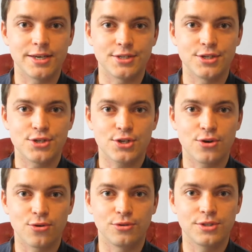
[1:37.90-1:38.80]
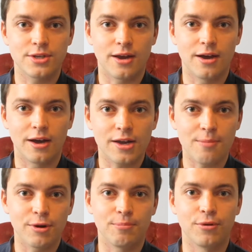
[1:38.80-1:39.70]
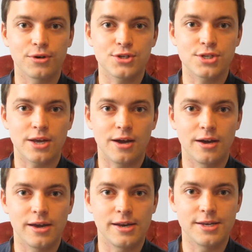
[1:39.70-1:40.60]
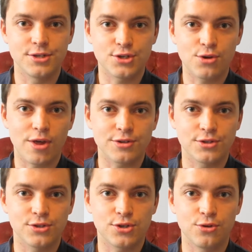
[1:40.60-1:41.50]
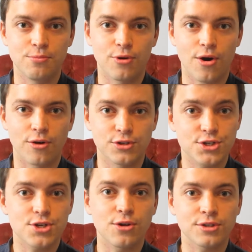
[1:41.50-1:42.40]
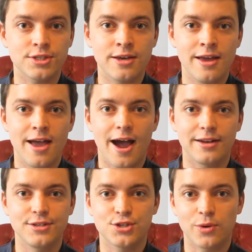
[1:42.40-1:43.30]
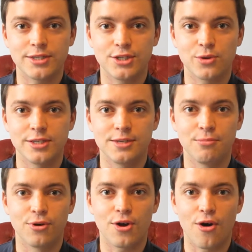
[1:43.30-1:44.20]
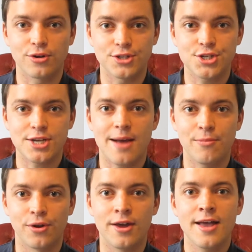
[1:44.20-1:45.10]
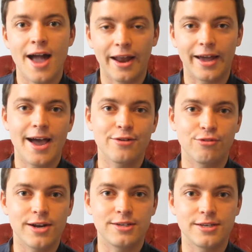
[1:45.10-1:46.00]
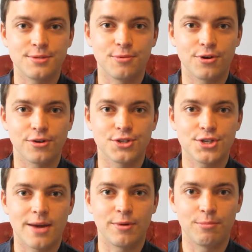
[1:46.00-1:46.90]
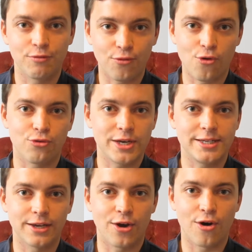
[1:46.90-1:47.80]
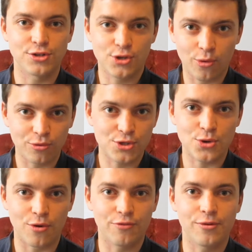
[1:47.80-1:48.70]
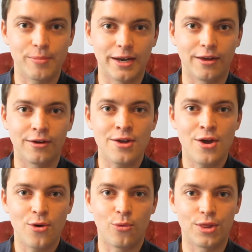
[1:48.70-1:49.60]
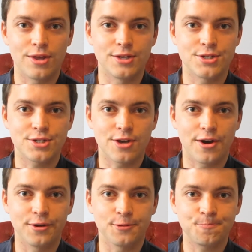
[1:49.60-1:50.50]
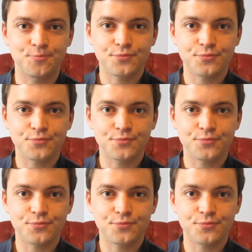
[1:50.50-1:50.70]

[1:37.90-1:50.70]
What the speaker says: years, he's scored a couple of books in his 2002 book on salt and his 2020 book on salmon. And I had read his book on salmon before reading Cod, so I was sort of familiar with his style.